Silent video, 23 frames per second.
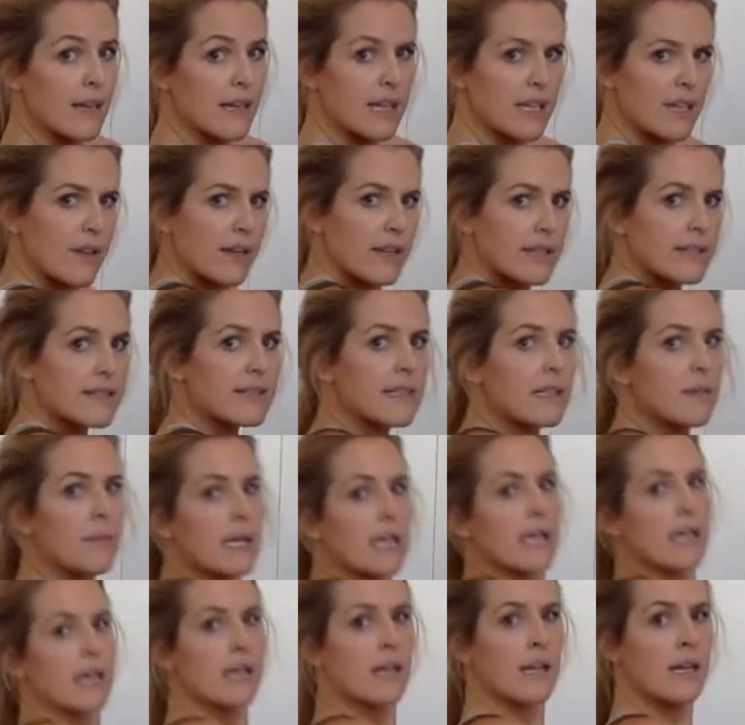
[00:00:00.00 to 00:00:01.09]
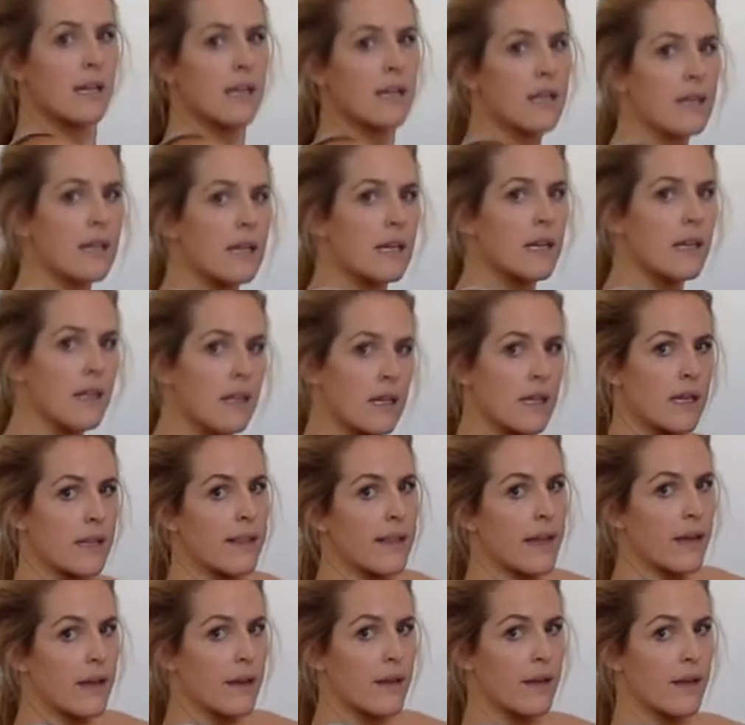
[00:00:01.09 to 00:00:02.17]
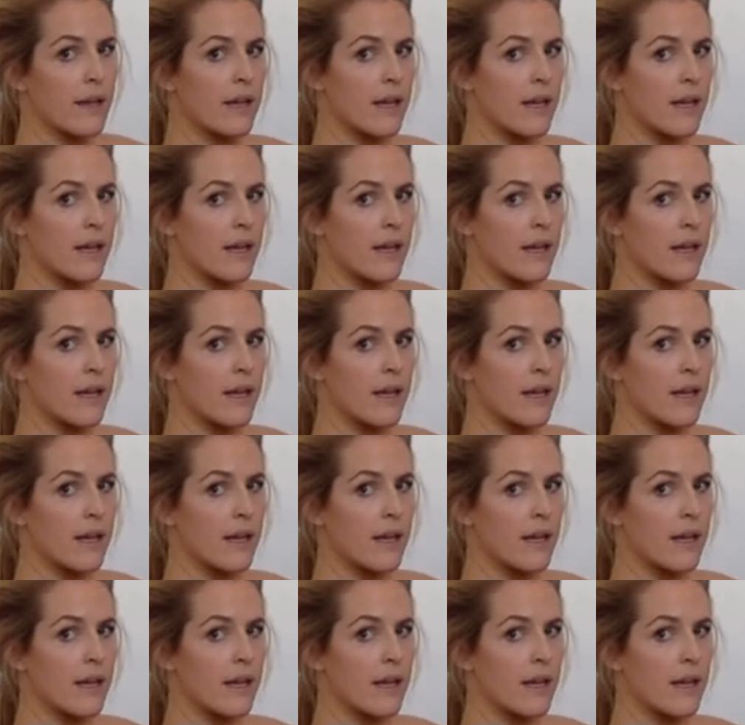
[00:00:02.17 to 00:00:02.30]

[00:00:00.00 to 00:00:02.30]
Can you guys see me? There.